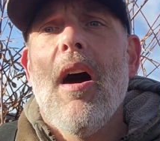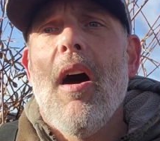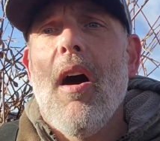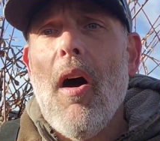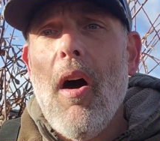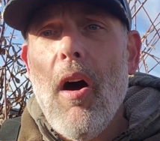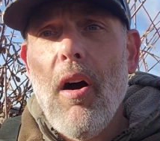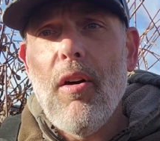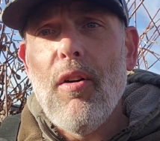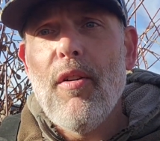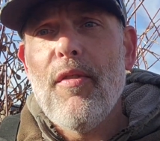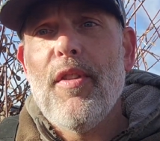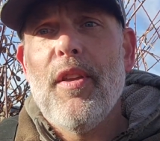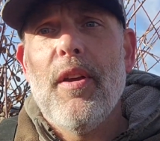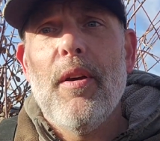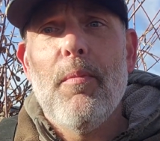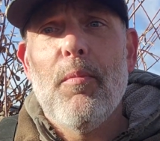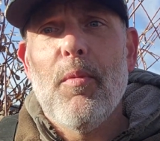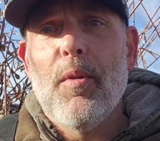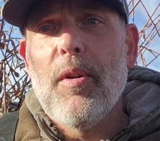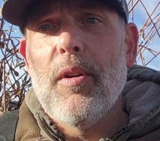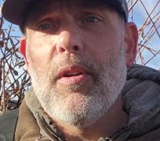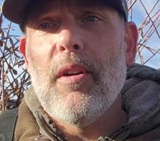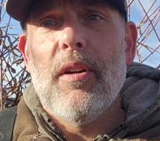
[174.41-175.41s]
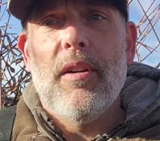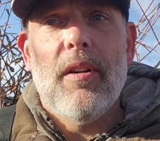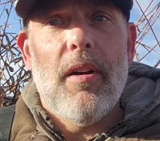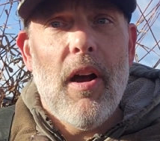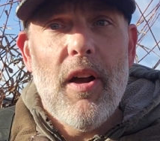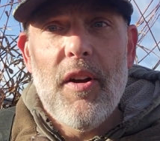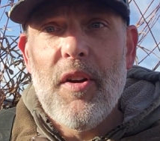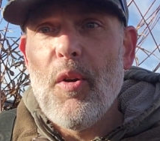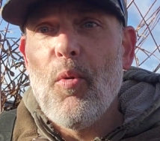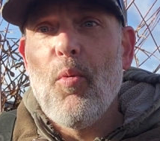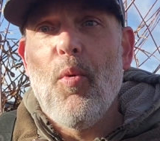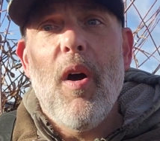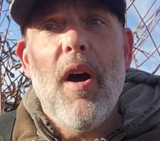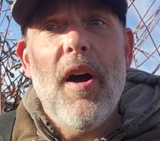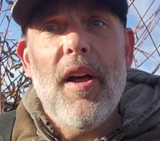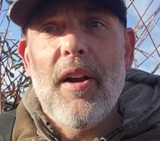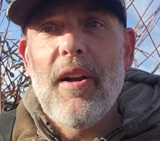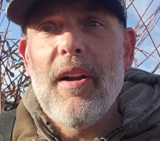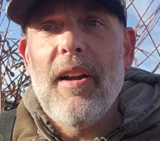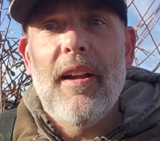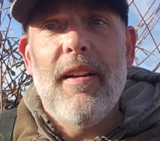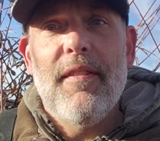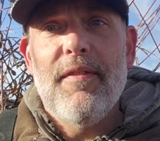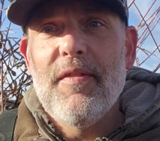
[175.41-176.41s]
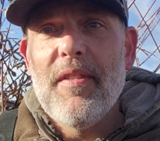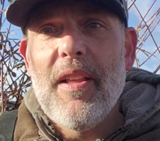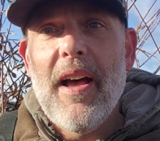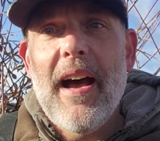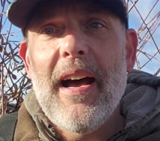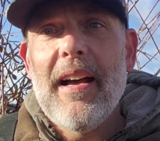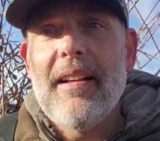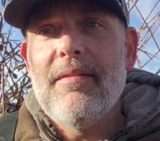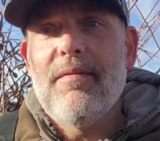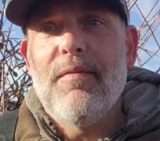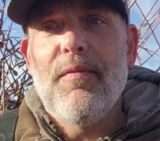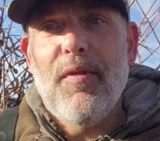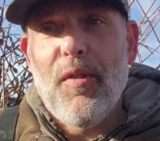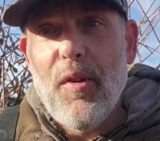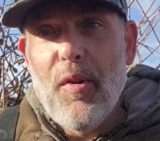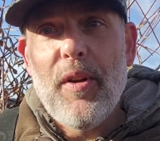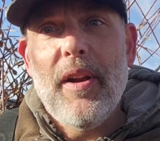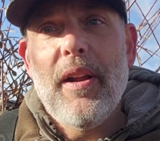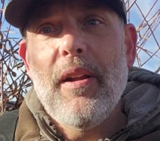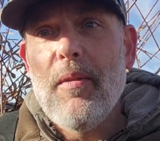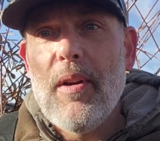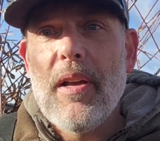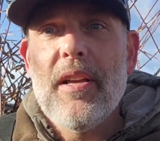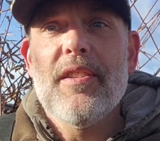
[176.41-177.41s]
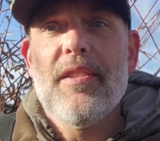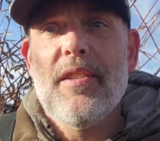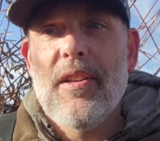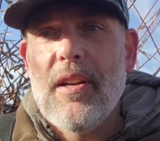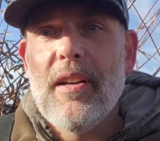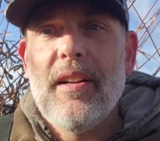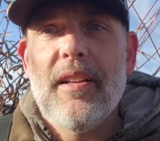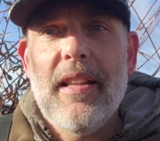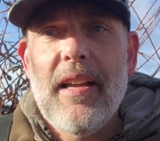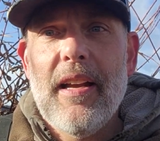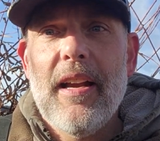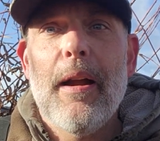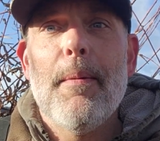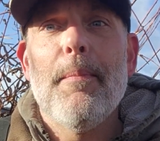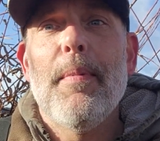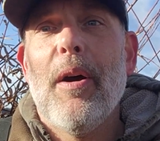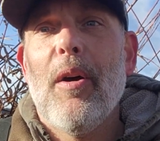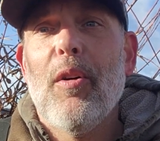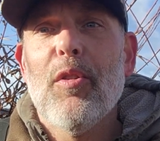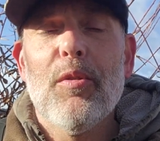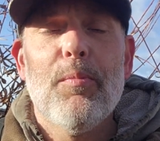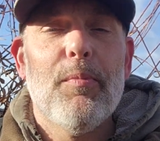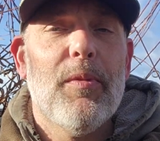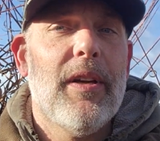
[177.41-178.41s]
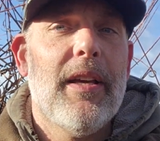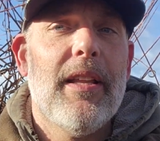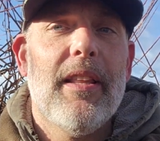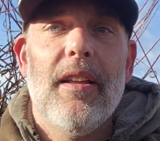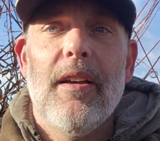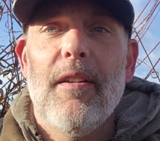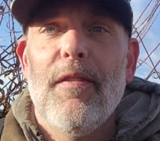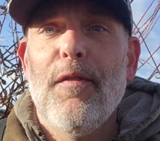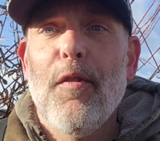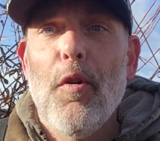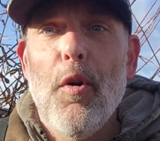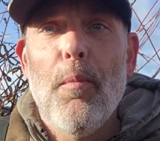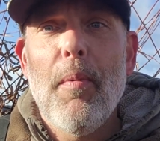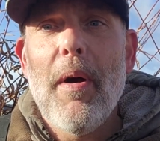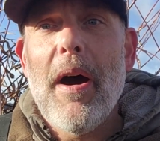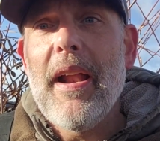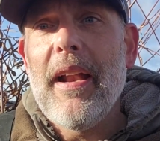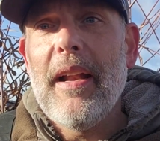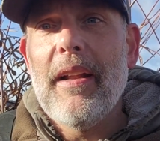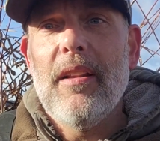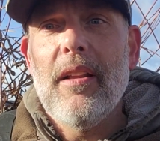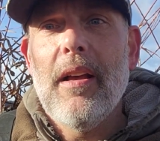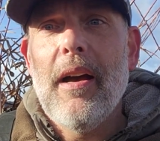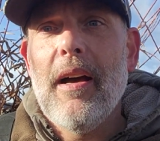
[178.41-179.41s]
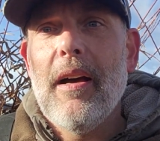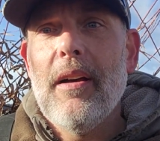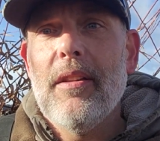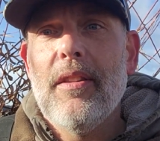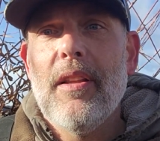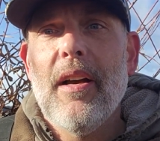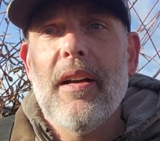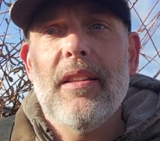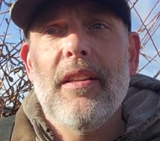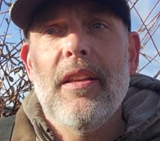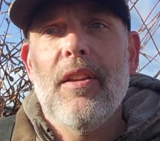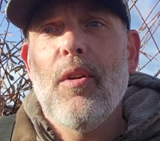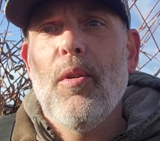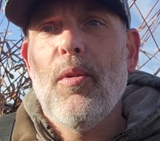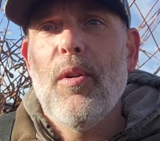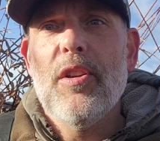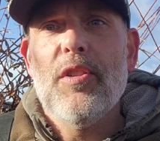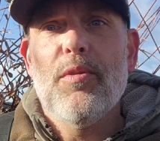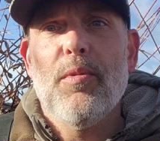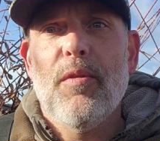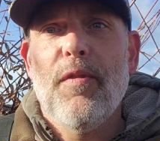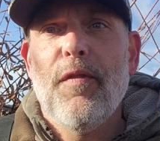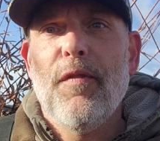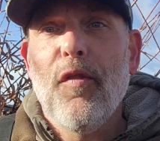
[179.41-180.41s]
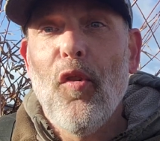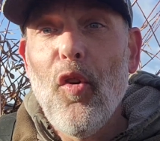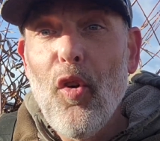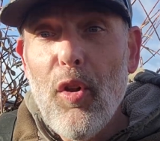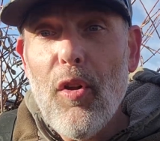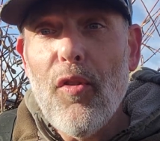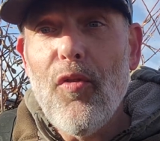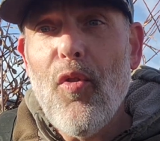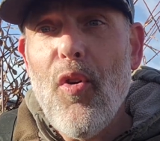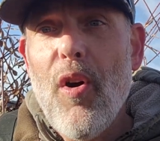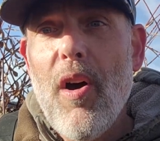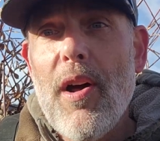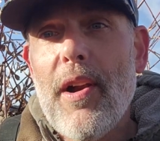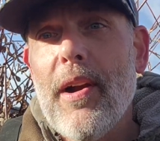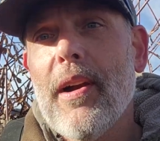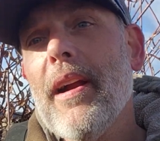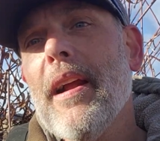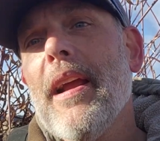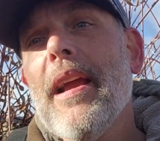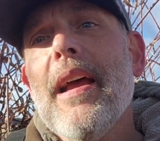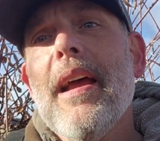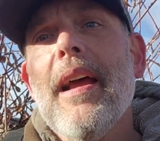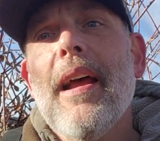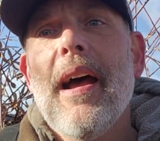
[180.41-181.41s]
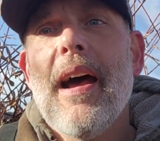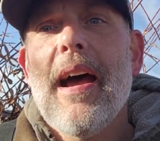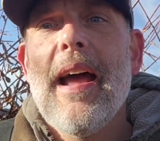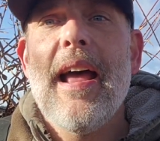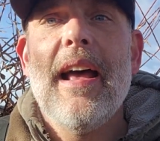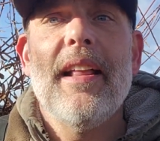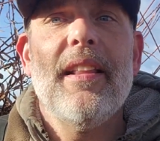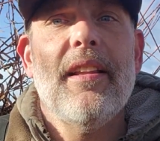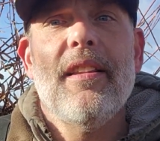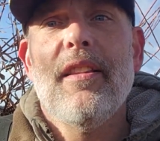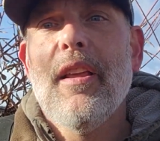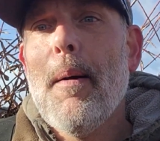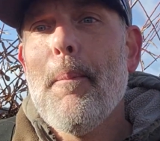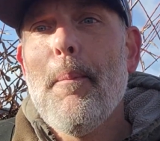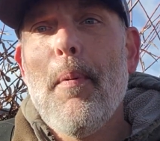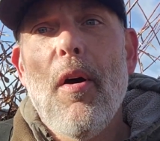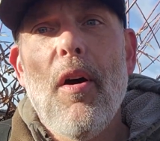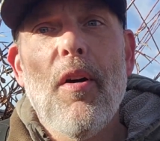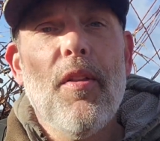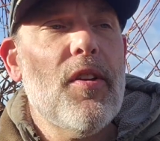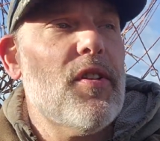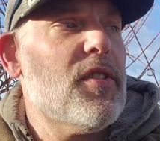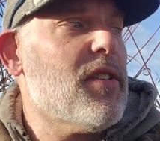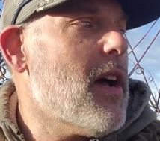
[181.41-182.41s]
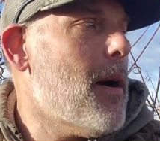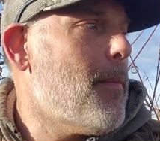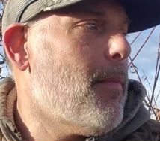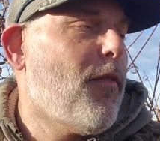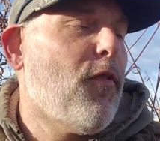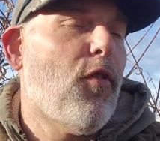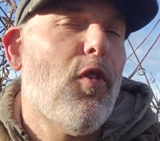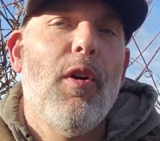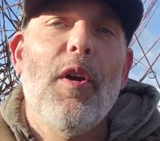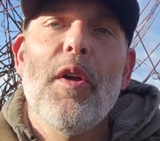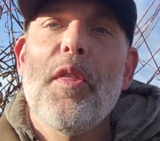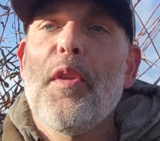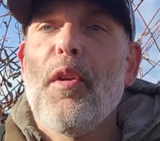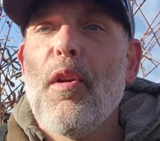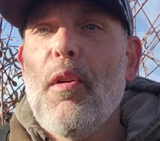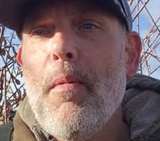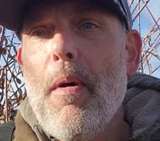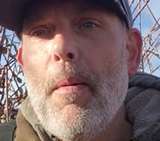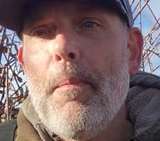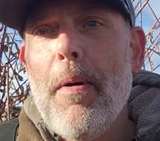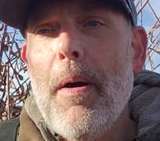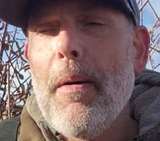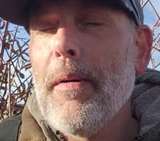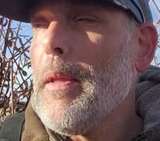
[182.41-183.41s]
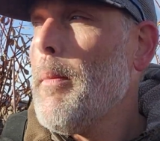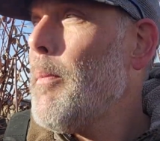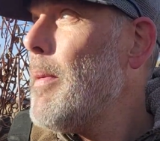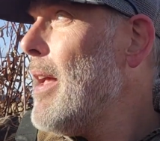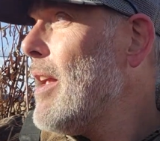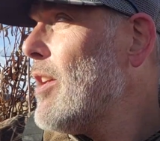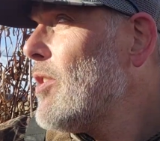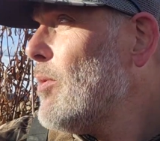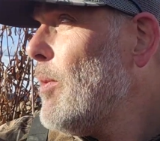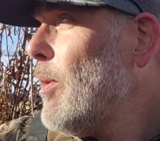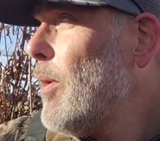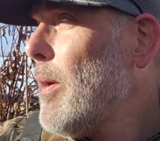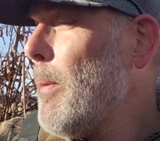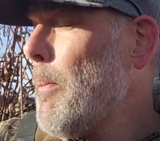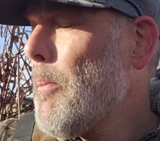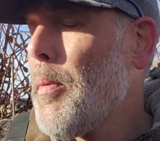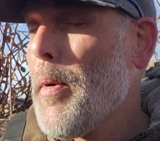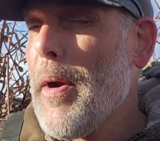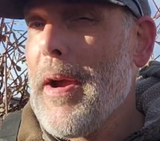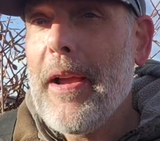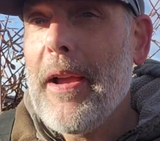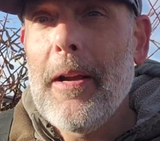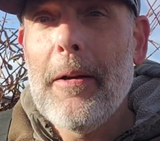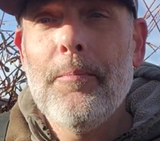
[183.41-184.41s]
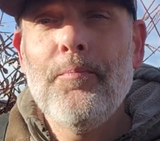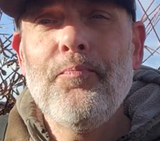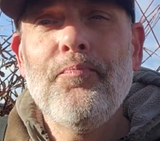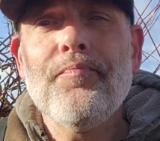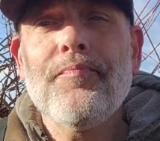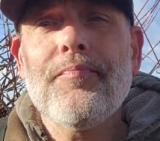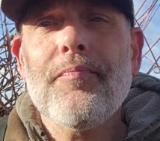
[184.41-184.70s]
All of them were underwater, if not floating because they're there, but ultimately the full-bodied duck decoys were full of water. I had to dump all those out before I threw them up on the bank so I wouldn't break them.